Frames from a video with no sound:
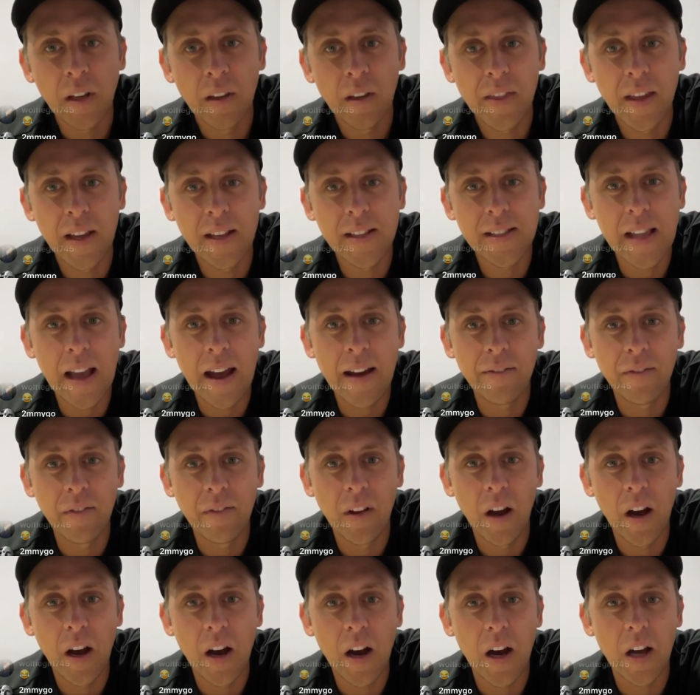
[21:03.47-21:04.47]
Things that have
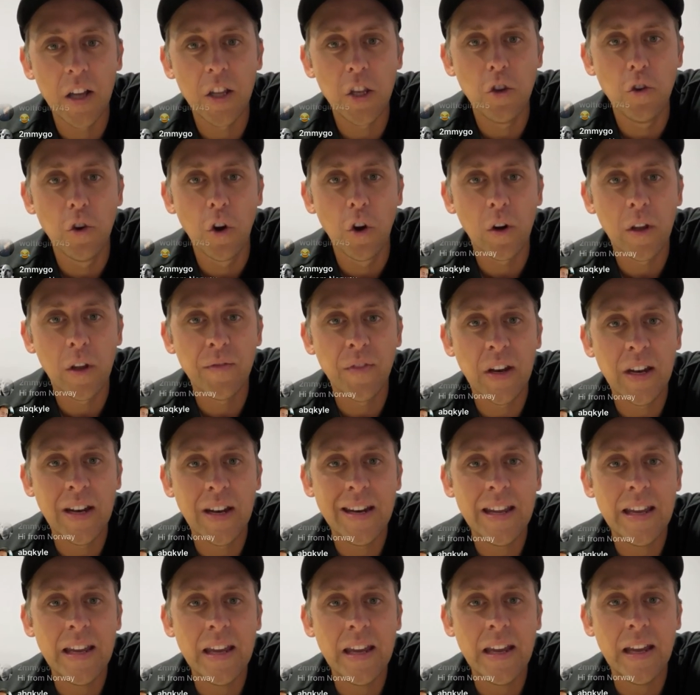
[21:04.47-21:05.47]
you don't
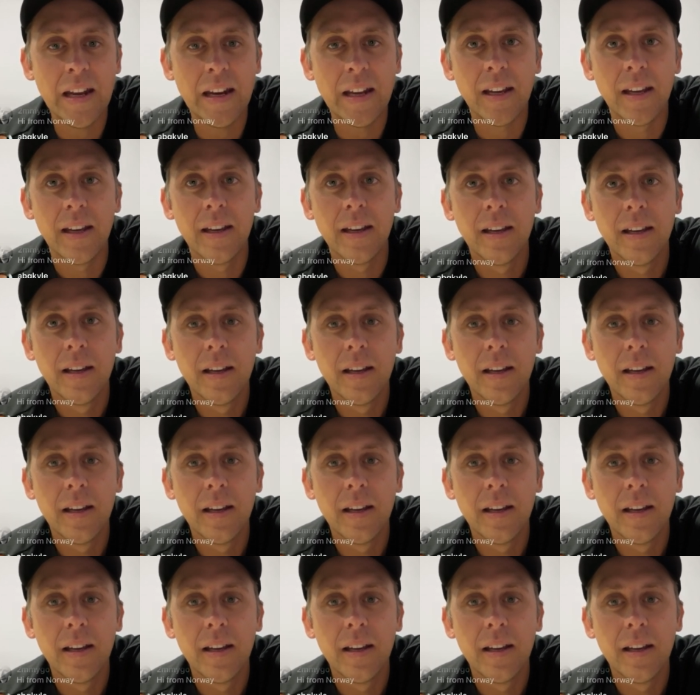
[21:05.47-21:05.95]
even need